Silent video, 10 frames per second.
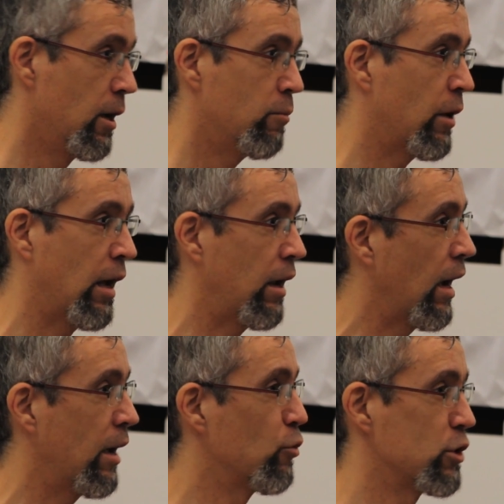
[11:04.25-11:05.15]
But
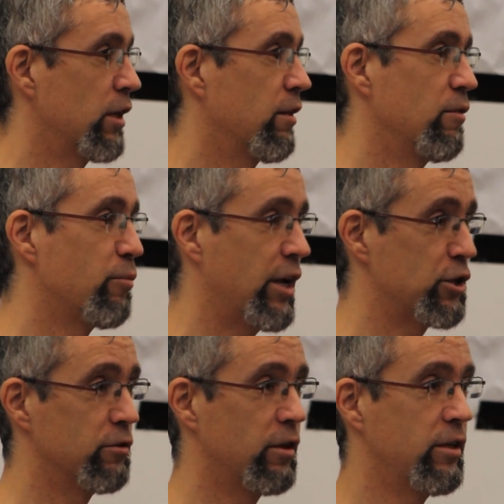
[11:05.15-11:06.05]
I was under the
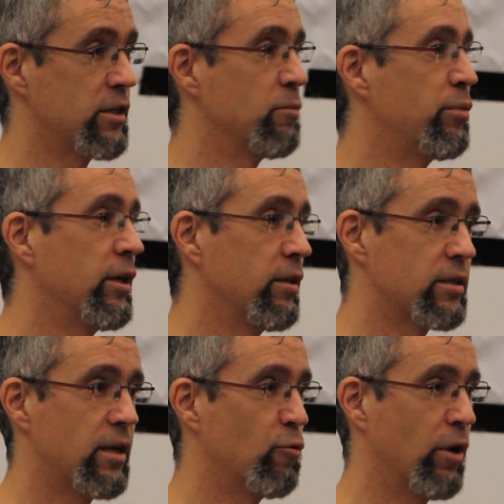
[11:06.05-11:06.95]
impression that disappeared is
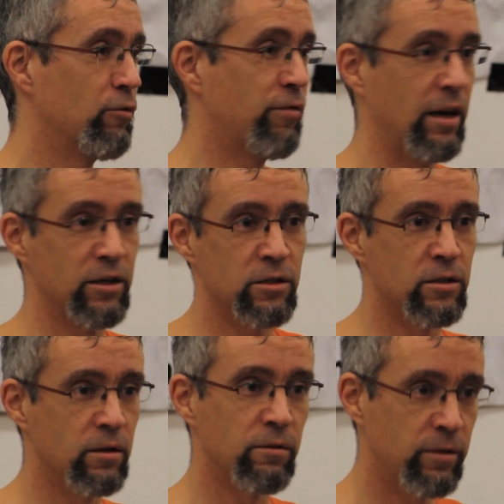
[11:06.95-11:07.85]
someone who vanishes
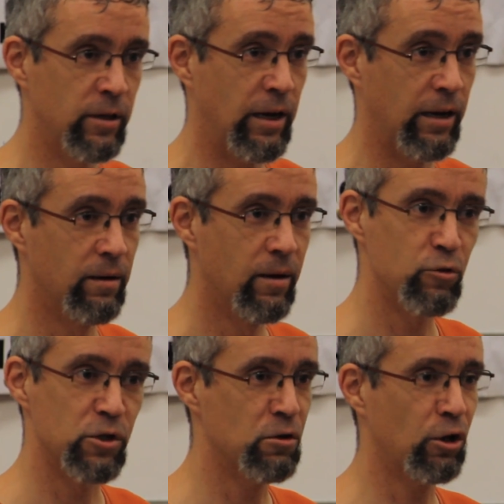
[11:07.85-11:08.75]
in thin air, which
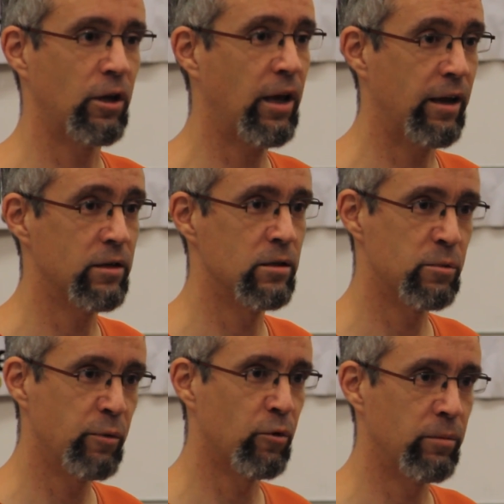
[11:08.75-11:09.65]
is not the case. These
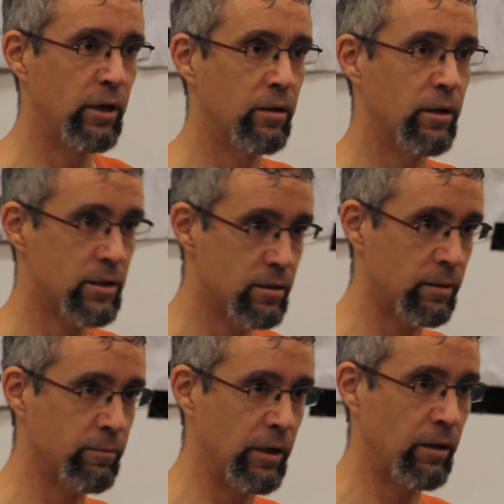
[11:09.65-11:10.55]
people have
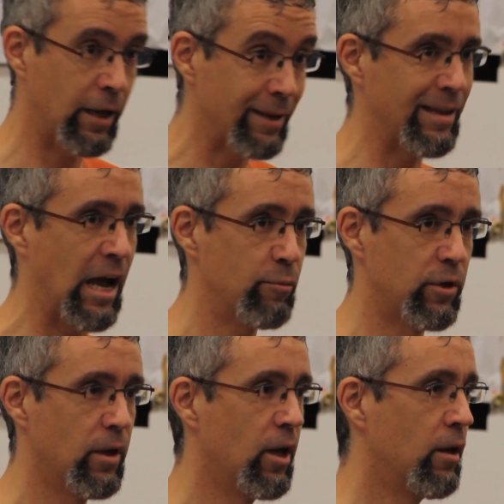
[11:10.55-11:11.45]
been kidnapped,
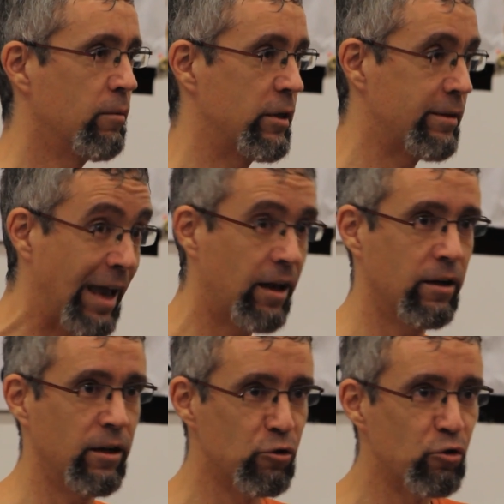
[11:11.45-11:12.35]
been taken
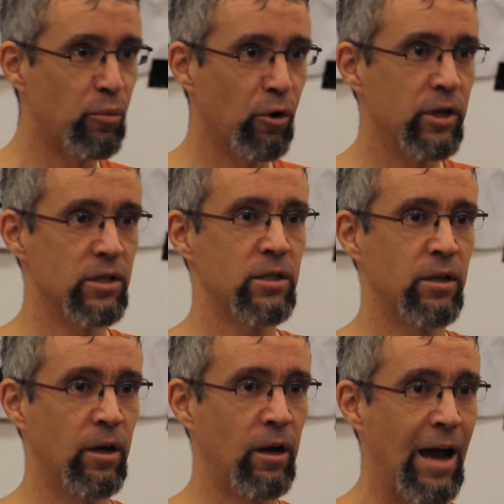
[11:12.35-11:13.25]
into police
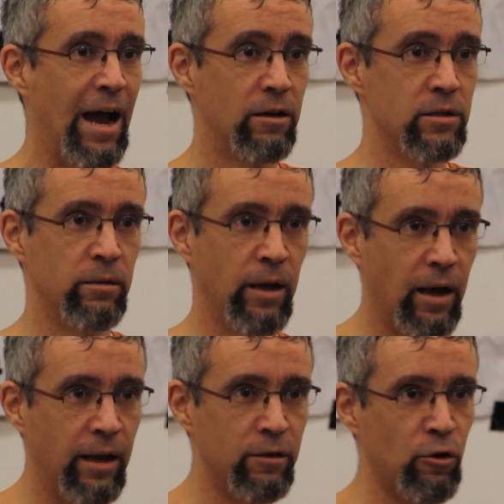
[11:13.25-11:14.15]
cars, and then
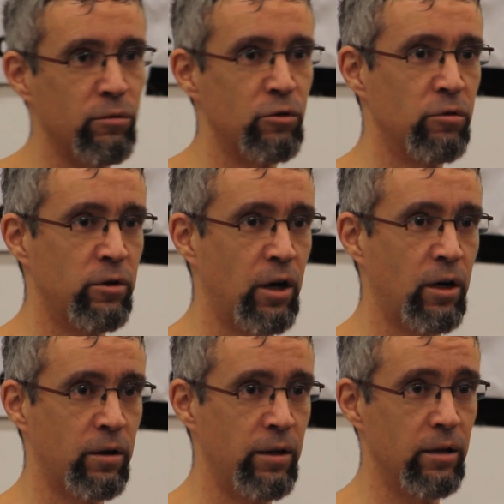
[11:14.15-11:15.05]
handed over to a drug
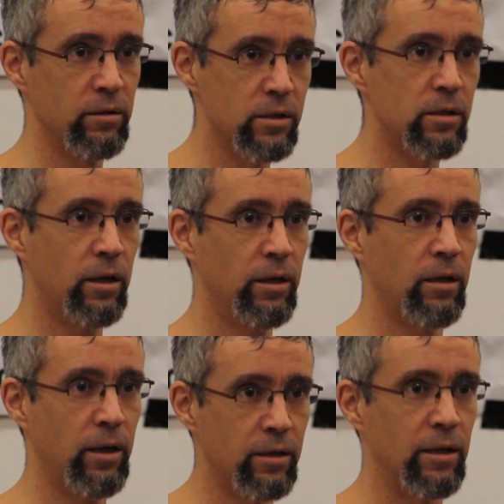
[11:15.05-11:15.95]
cartel. This is a
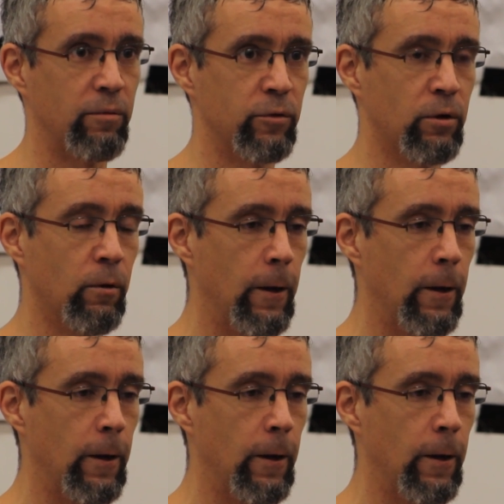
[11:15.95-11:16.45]
kidnap, you know.